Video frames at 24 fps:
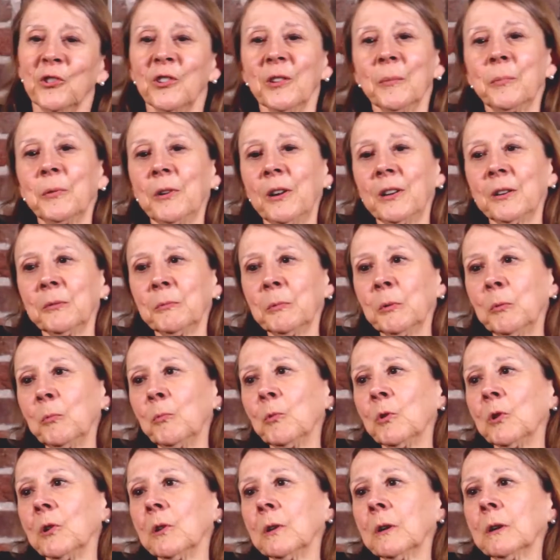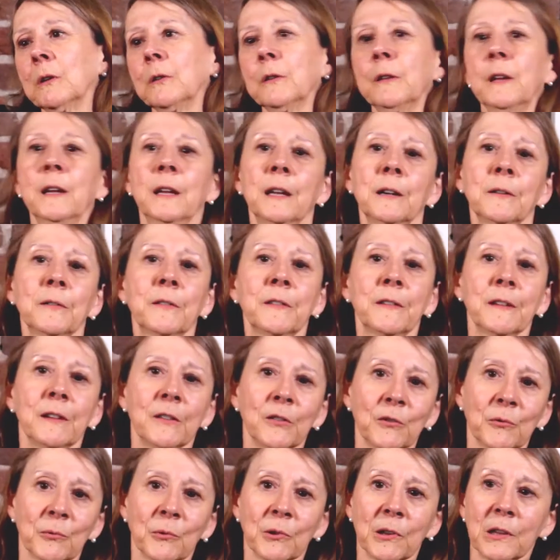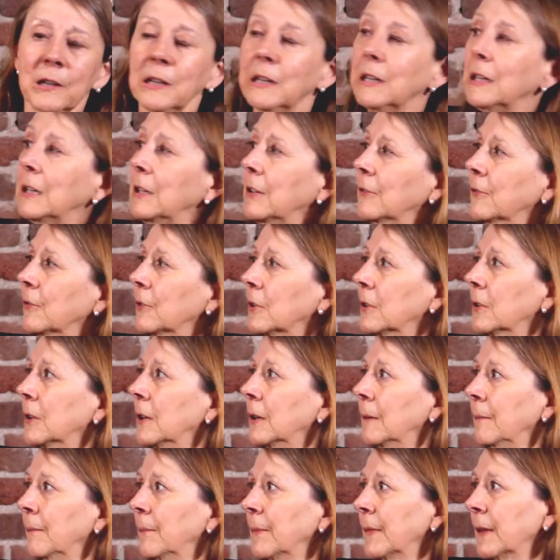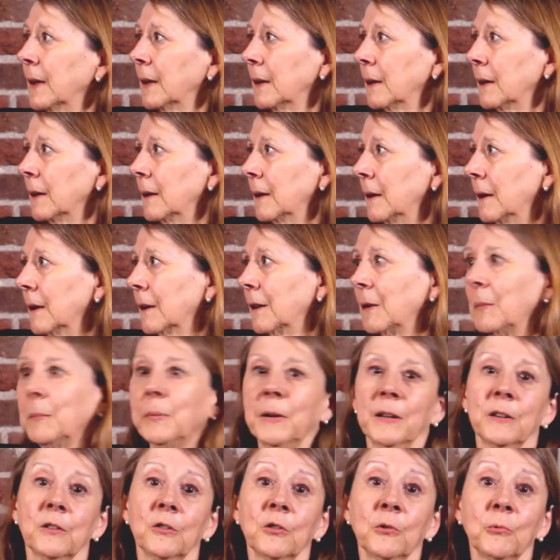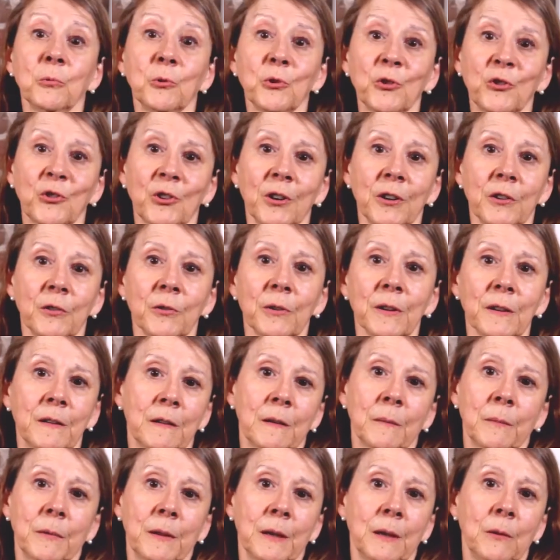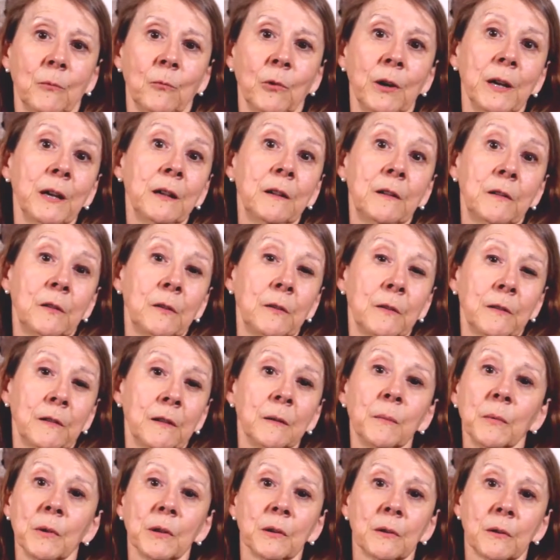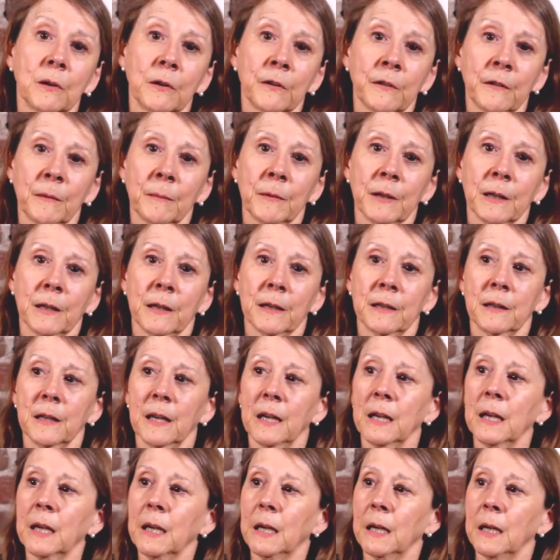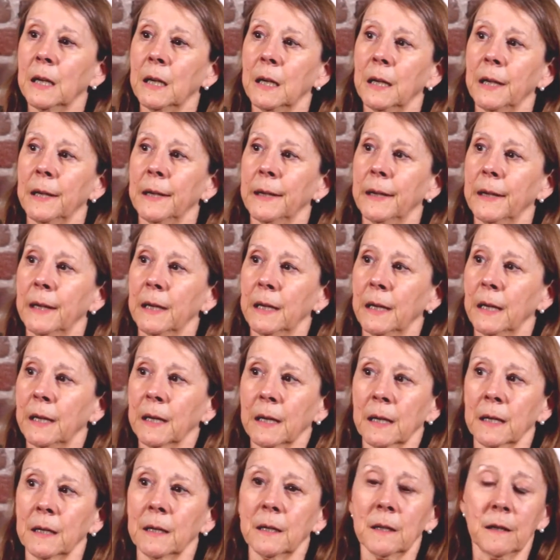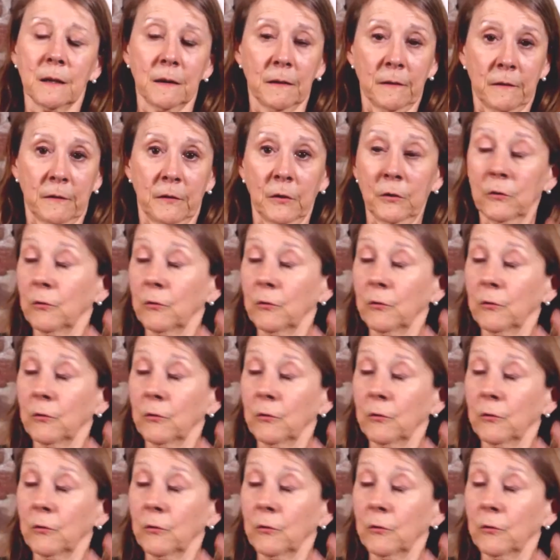of the product won't work, or the head of sales will leave, or a competitor will start doing something way too similar or something like that. And so